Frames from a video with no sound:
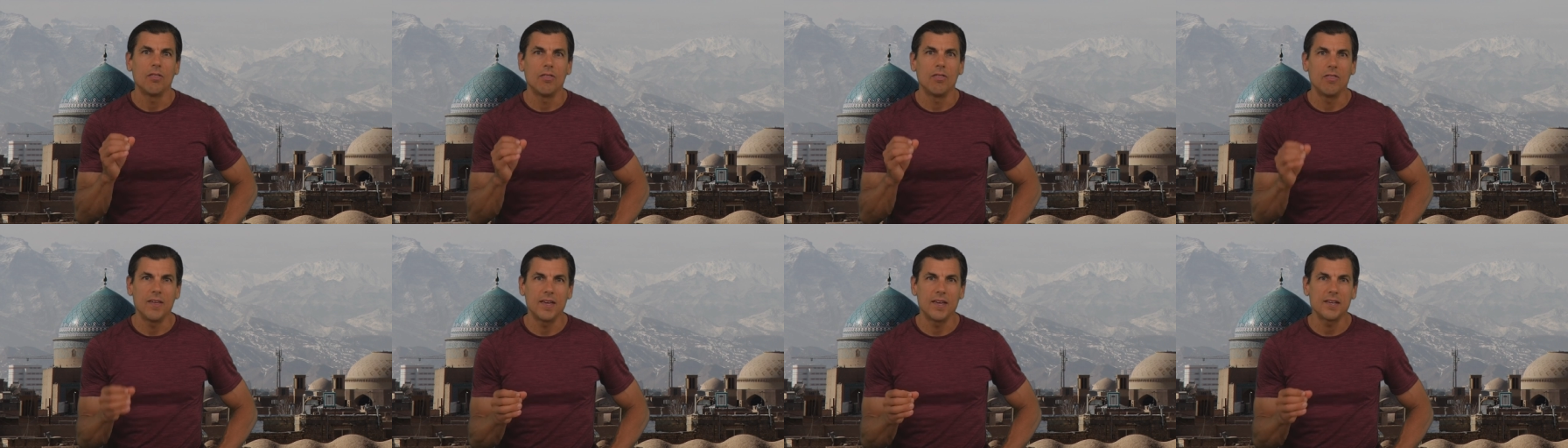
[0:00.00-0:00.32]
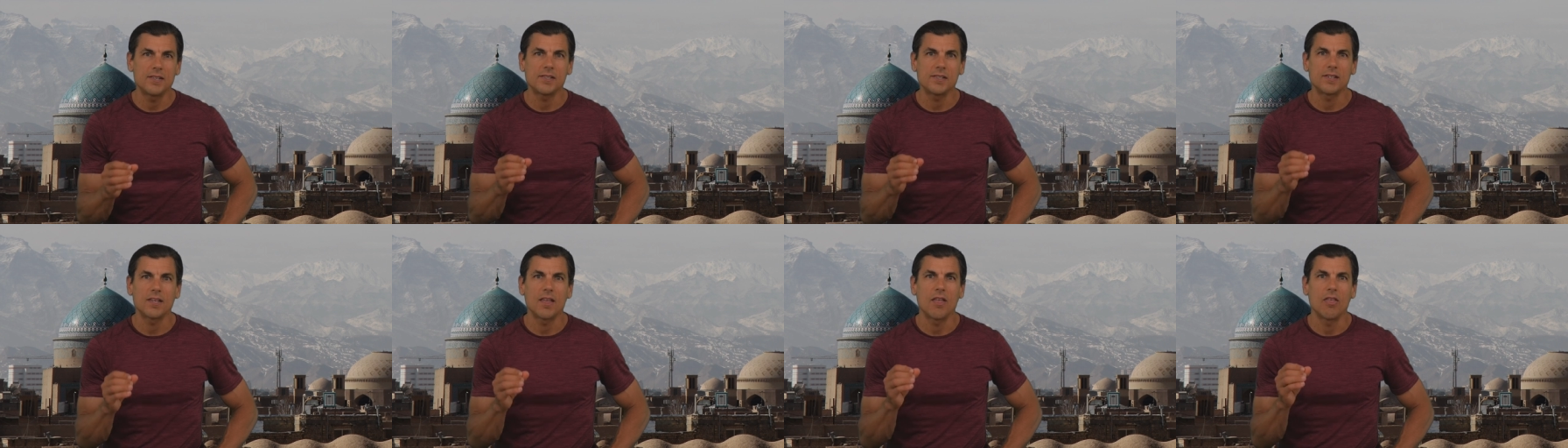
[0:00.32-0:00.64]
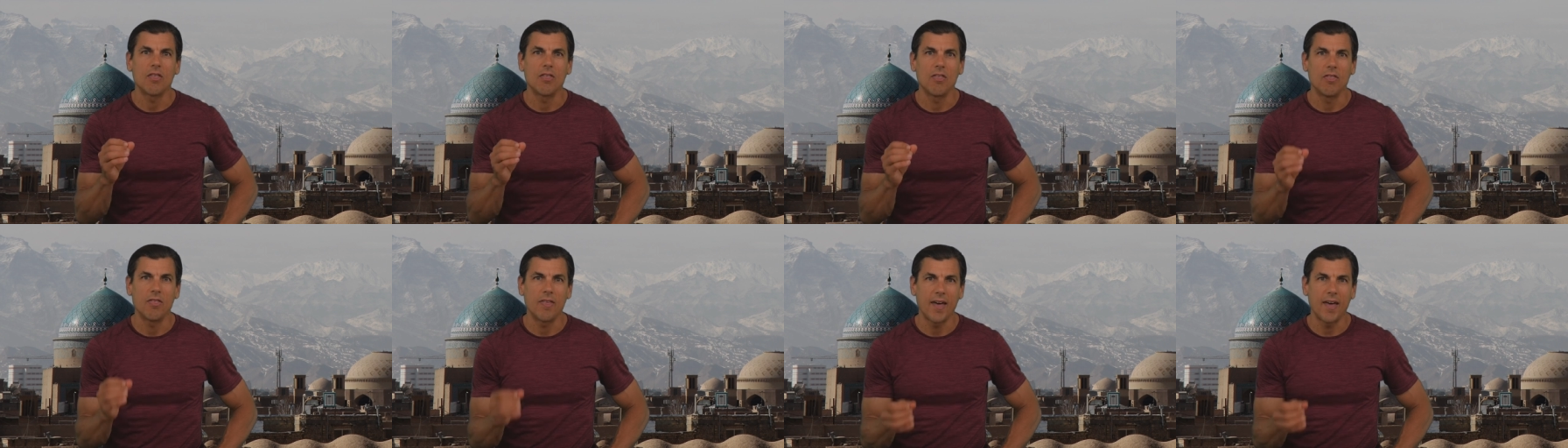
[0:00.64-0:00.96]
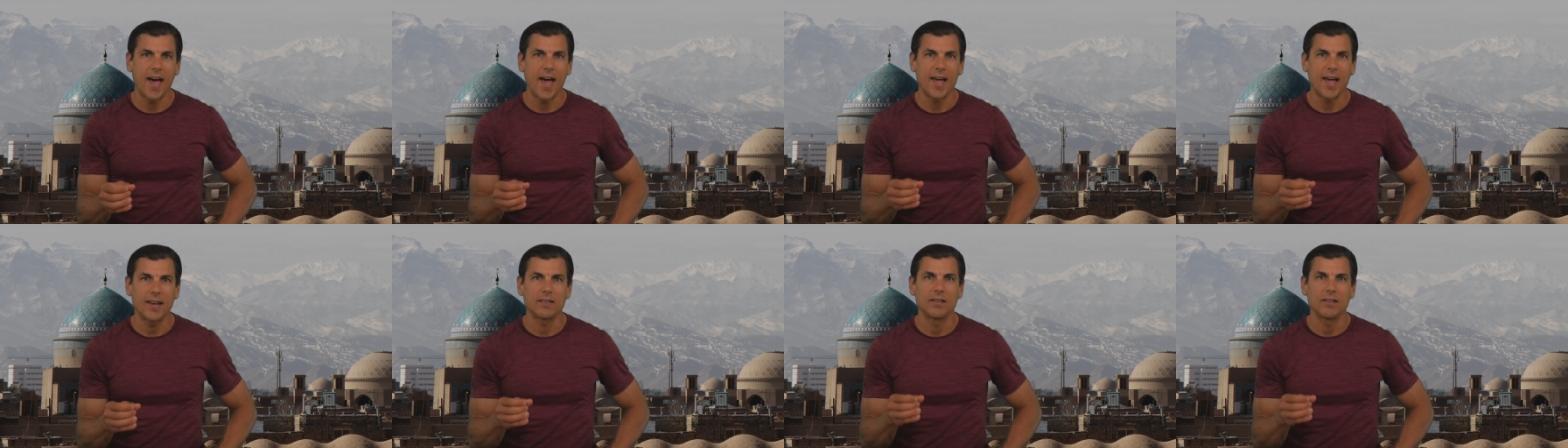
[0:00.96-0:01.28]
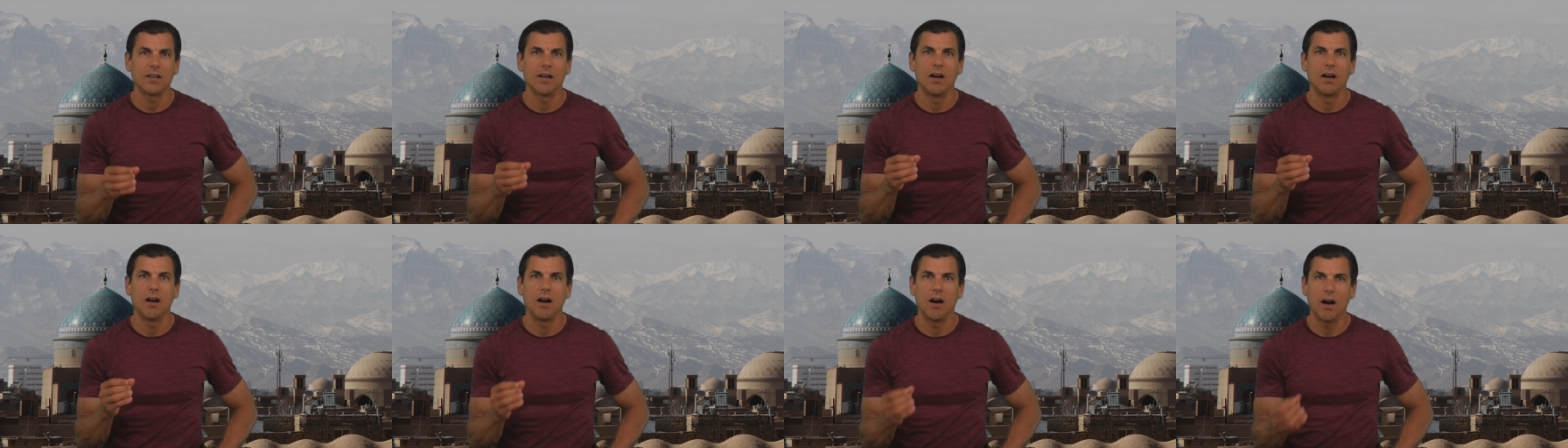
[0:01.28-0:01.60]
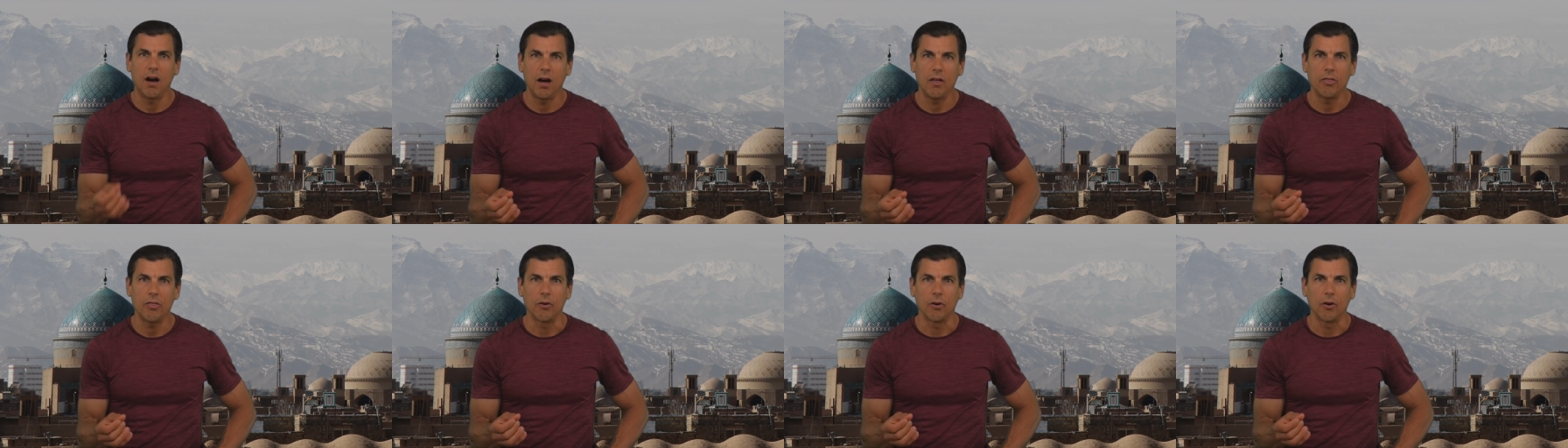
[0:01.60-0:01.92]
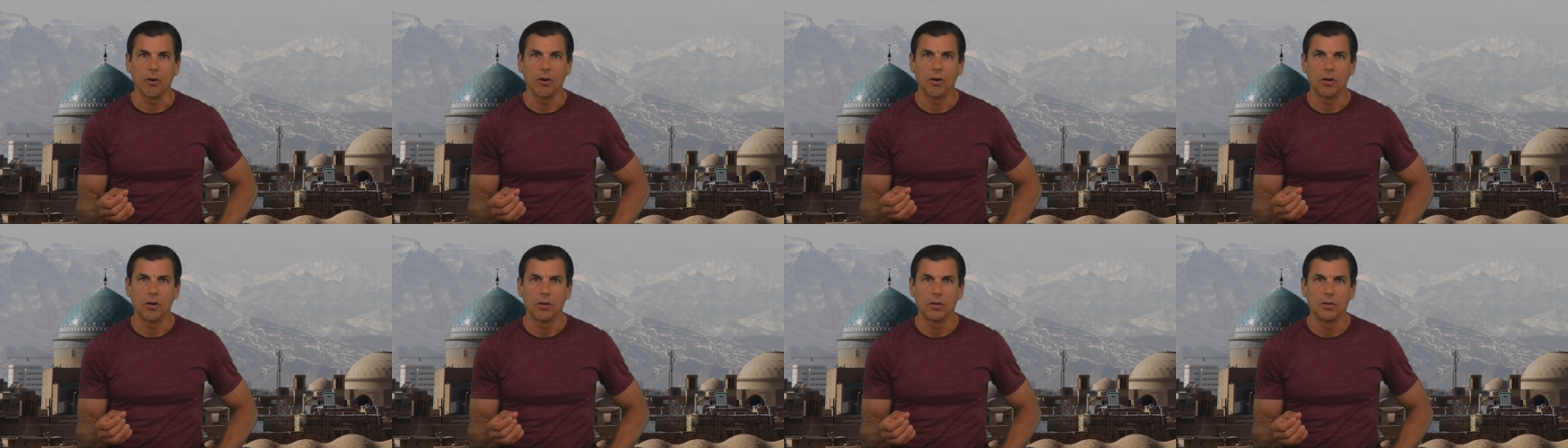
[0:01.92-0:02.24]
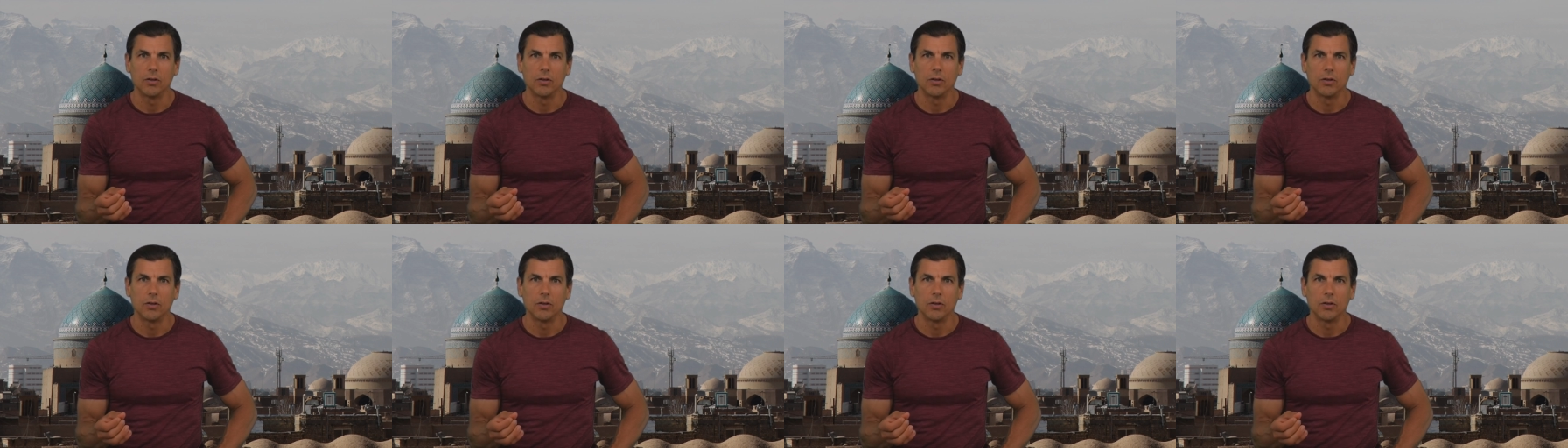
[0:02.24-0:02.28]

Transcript: This, that, other.